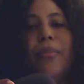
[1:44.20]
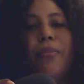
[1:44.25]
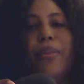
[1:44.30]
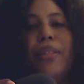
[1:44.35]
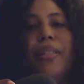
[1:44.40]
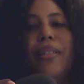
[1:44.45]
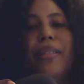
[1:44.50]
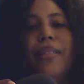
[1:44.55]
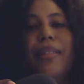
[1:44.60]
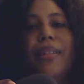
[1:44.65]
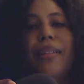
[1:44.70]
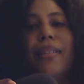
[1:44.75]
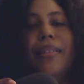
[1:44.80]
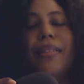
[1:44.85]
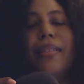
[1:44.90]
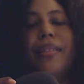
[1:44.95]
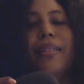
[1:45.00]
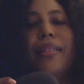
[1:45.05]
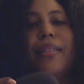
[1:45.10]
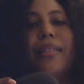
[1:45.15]

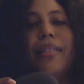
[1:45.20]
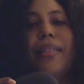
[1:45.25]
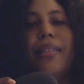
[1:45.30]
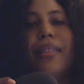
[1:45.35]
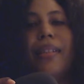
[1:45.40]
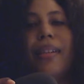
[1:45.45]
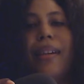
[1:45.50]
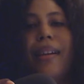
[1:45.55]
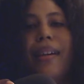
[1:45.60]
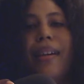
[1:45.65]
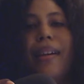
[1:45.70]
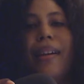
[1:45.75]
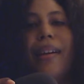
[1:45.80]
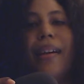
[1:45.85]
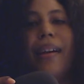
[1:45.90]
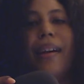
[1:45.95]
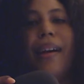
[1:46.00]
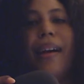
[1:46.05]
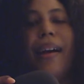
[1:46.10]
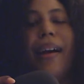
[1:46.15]
Peters,
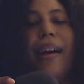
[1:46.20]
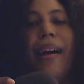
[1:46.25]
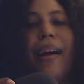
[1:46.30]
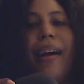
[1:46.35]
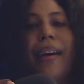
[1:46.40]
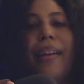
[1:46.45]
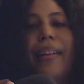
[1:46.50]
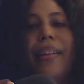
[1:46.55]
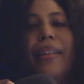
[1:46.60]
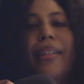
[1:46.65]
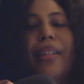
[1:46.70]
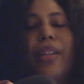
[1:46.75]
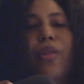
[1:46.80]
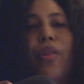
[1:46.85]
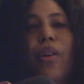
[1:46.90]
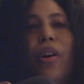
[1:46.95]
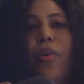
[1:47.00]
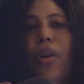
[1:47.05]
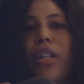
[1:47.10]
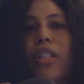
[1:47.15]
and you
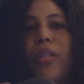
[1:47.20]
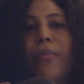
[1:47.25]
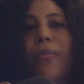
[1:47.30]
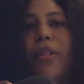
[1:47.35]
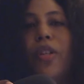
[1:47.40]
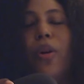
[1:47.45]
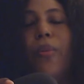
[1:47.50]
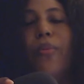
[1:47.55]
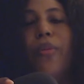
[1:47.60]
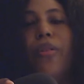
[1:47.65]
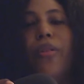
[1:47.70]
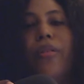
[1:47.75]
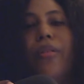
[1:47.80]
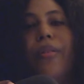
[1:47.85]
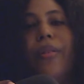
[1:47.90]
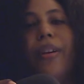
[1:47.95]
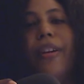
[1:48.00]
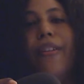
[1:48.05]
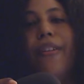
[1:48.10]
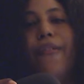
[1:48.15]
know, I want to big up the
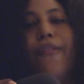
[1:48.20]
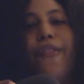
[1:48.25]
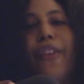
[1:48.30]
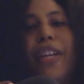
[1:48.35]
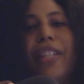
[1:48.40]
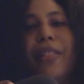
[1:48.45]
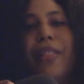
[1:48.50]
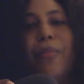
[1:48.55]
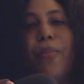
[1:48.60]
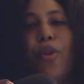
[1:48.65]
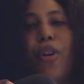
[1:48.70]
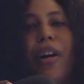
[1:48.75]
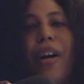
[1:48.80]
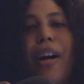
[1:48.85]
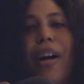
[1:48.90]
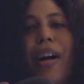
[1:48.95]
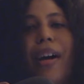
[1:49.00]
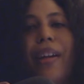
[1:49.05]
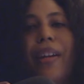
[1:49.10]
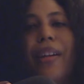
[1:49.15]
Facebook
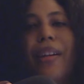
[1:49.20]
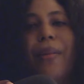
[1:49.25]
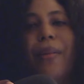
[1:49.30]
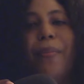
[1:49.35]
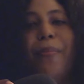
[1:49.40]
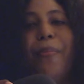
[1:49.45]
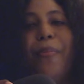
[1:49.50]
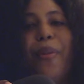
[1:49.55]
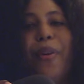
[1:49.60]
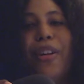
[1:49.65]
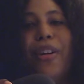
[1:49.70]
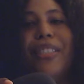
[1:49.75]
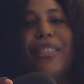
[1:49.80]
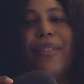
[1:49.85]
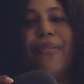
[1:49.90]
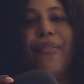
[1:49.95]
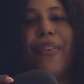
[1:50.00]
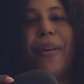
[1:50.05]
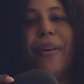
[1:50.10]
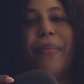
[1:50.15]
and
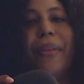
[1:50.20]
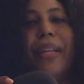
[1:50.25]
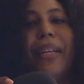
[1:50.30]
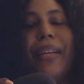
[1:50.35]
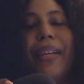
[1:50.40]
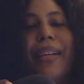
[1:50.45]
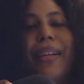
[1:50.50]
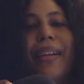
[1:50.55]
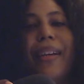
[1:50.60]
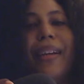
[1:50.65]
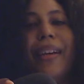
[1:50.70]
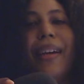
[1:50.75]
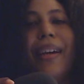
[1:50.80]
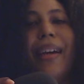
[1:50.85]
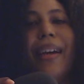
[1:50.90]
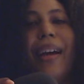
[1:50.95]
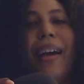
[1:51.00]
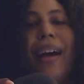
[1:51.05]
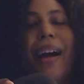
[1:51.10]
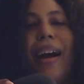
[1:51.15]
poetry family.
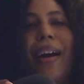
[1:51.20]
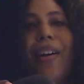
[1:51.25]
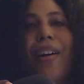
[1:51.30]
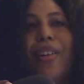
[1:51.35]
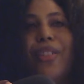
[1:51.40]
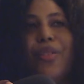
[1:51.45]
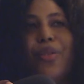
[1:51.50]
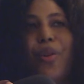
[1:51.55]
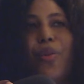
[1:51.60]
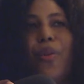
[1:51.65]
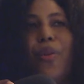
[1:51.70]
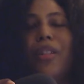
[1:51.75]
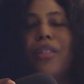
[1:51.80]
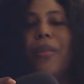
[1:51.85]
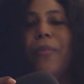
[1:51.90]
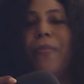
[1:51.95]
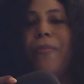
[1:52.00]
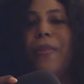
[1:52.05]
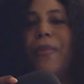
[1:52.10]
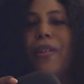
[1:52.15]
I also want to
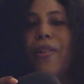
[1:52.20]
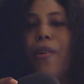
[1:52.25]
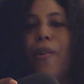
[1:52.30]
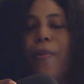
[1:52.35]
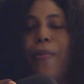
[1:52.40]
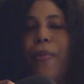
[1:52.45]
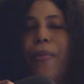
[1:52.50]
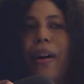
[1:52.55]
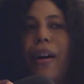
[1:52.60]
big up